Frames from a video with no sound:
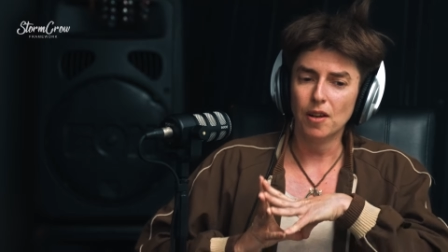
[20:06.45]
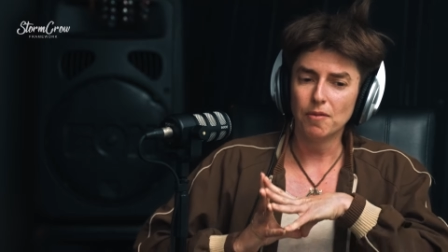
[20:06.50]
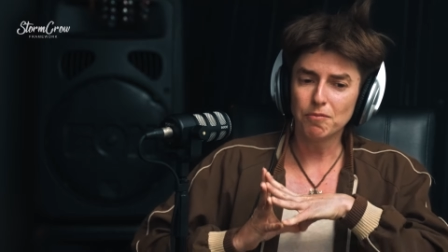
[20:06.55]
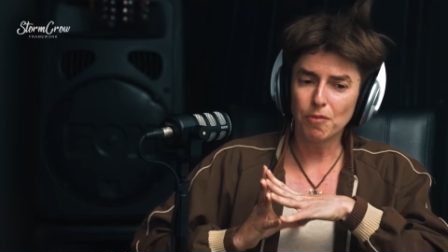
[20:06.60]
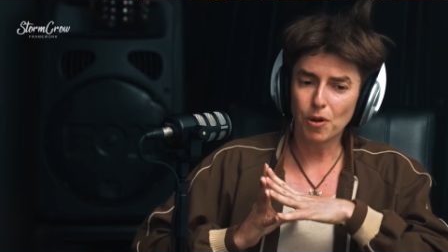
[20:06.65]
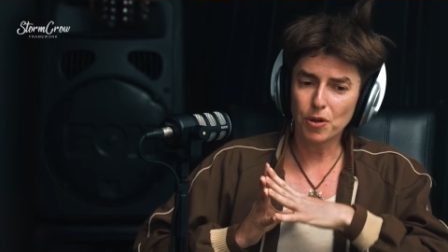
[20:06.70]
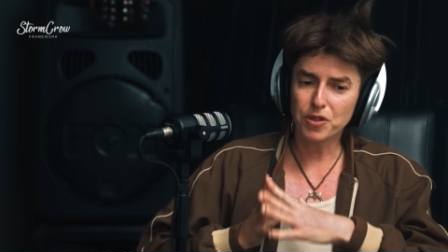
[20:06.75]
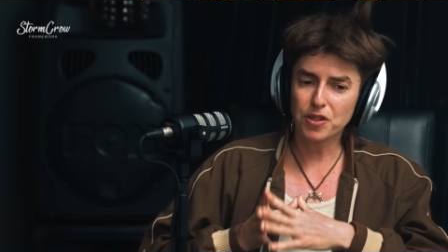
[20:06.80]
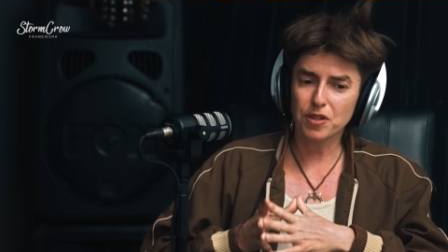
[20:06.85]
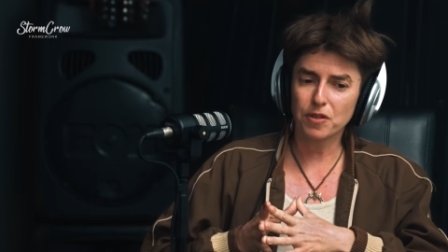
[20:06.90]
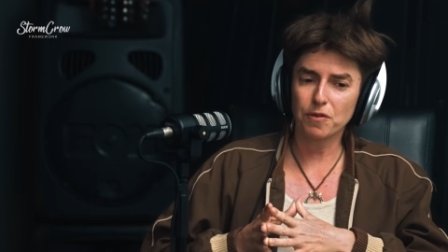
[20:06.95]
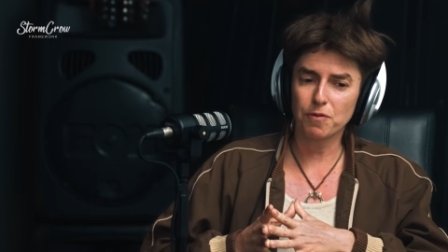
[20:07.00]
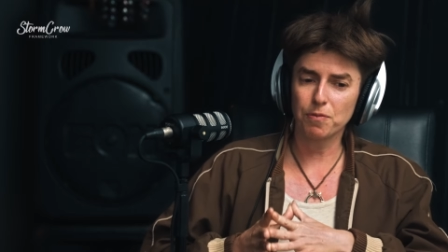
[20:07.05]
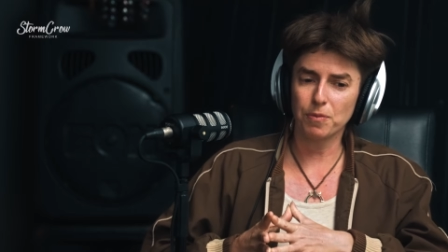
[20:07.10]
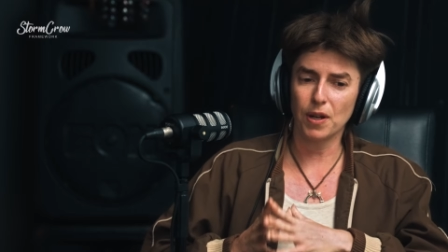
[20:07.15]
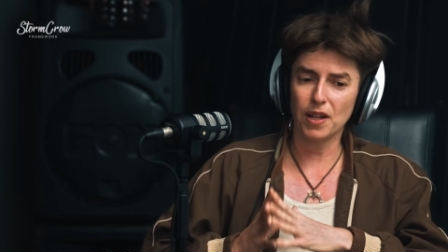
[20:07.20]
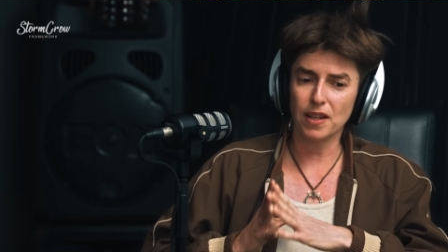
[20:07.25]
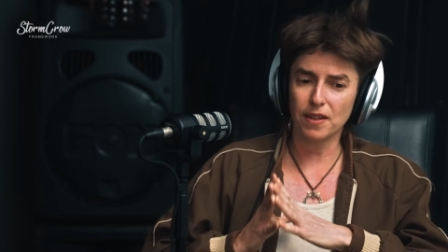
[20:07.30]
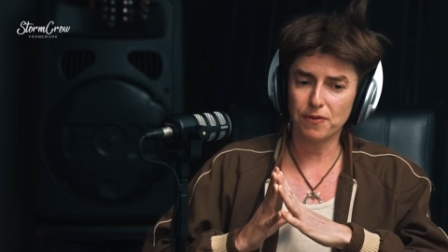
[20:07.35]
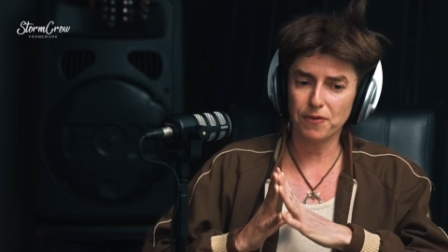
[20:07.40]
most of
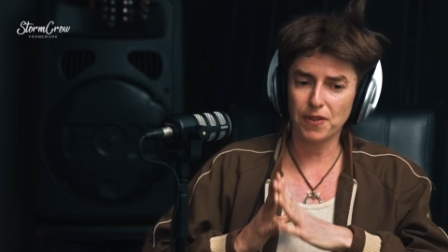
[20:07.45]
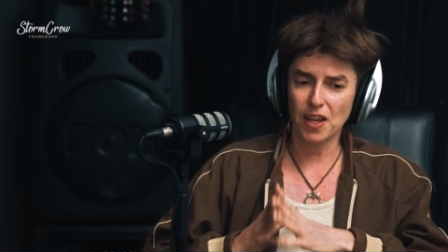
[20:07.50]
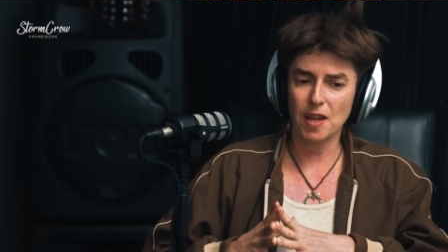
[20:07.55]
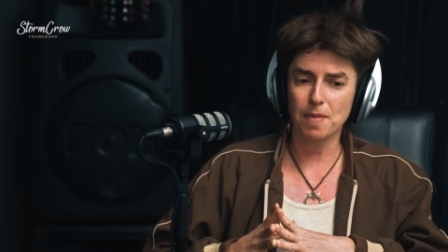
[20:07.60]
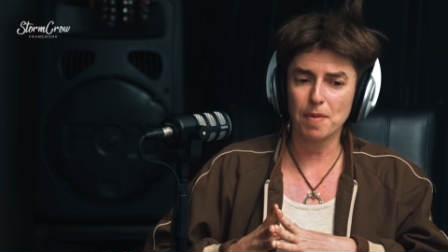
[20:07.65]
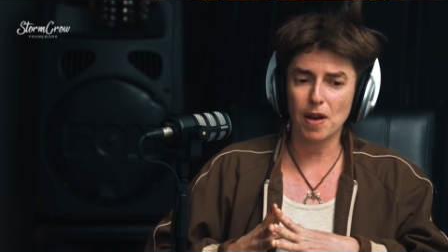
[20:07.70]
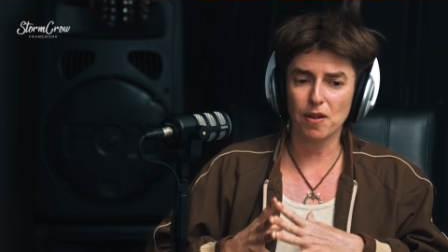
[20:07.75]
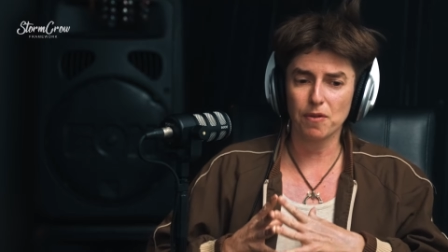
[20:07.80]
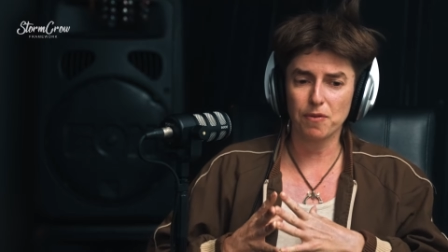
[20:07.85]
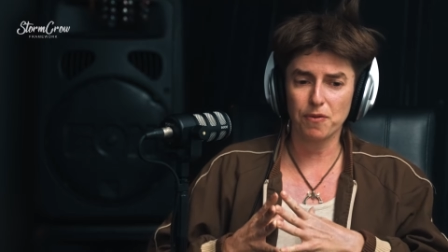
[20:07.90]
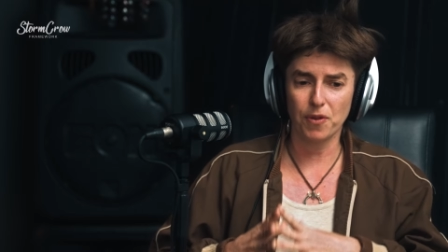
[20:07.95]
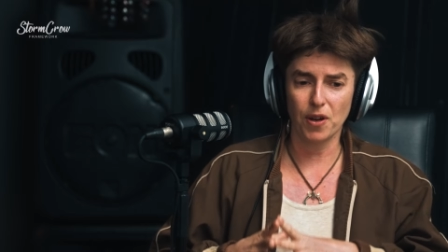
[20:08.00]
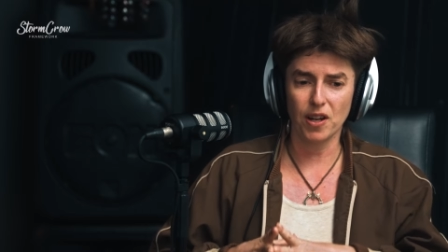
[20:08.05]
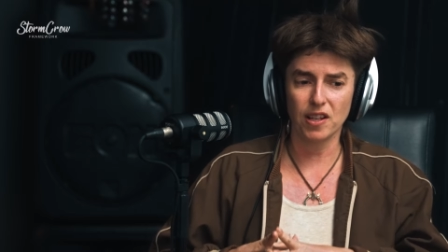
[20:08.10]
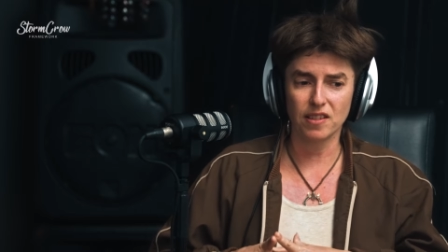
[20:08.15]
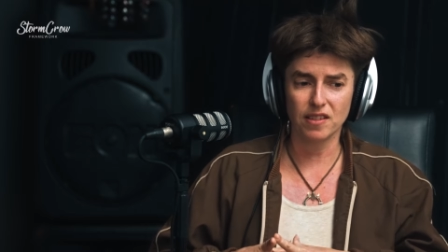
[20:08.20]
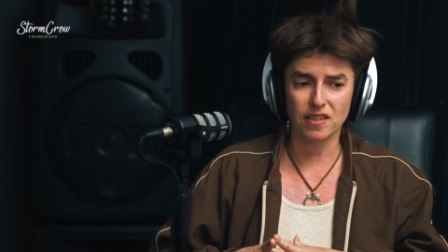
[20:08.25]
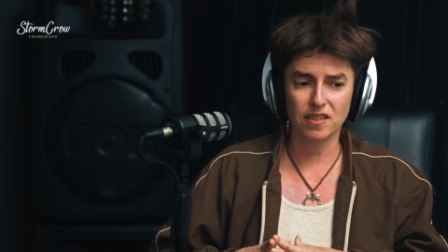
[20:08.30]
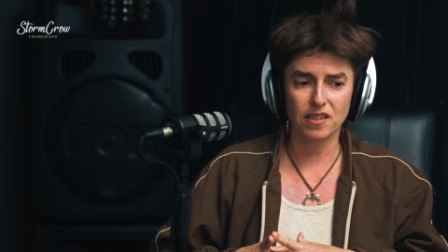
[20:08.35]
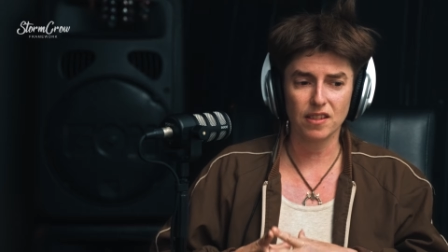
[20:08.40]
my female
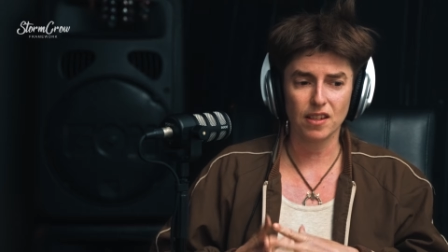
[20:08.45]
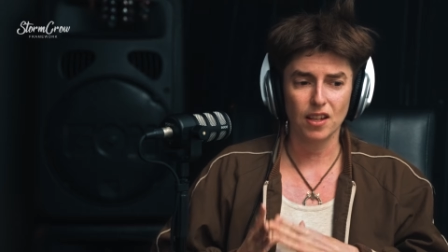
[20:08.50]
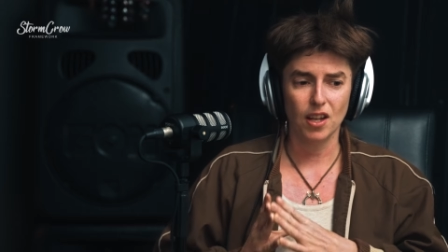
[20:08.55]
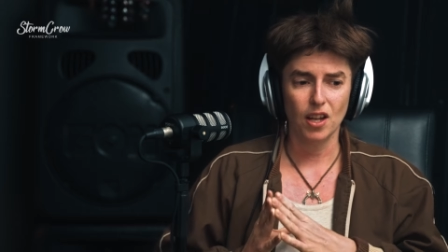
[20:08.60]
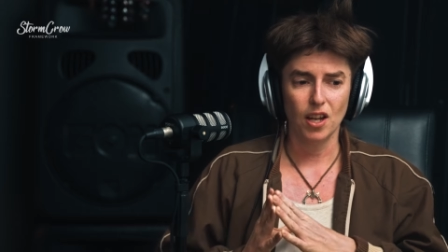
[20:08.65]
friends